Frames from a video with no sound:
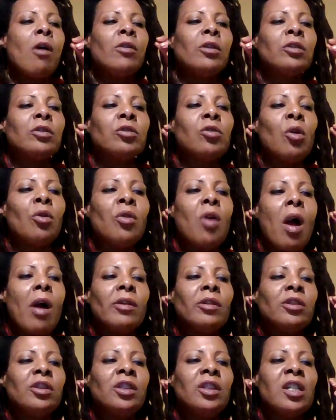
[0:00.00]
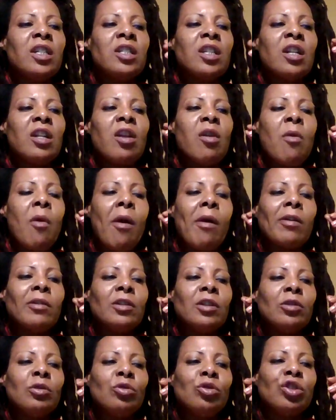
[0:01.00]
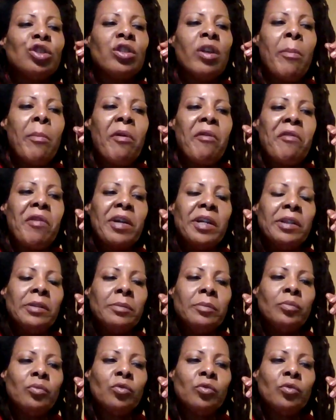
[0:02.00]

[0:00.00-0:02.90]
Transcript: So she is a little shimmery,